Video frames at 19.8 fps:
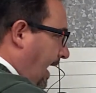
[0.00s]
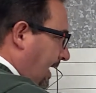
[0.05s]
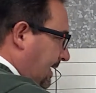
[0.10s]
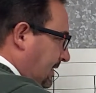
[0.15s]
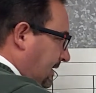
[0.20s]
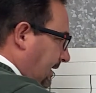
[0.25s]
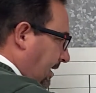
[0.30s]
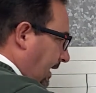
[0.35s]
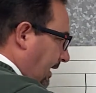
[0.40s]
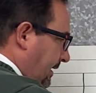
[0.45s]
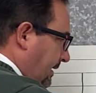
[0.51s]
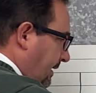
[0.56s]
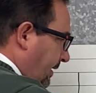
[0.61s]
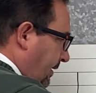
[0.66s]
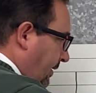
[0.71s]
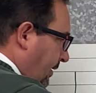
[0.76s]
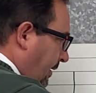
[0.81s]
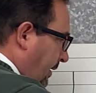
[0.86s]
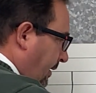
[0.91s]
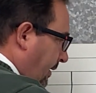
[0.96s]
Excellent.
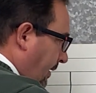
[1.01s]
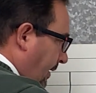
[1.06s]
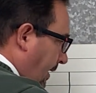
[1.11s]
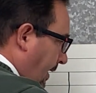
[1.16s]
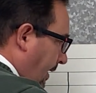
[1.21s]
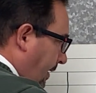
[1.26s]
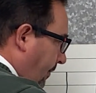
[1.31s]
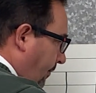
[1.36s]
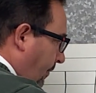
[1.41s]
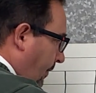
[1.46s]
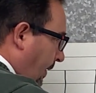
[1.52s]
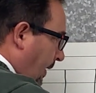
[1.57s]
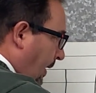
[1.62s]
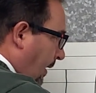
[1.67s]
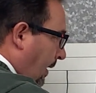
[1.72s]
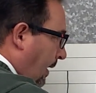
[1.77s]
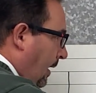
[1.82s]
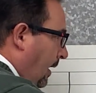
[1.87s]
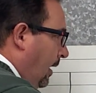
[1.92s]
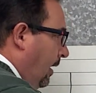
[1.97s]
Okay?
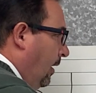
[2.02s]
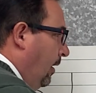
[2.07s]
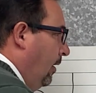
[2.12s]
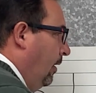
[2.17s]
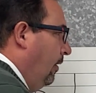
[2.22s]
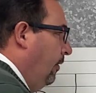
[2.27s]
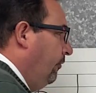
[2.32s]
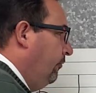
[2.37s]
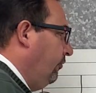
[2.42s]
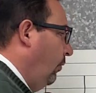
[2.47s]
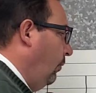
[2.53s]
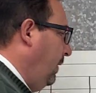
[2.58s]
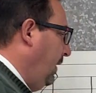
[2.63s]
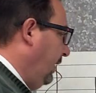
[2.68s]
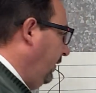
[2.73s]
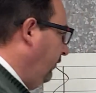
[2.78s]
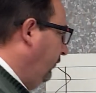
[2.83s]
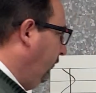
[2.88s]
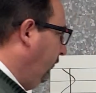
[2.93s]
So we can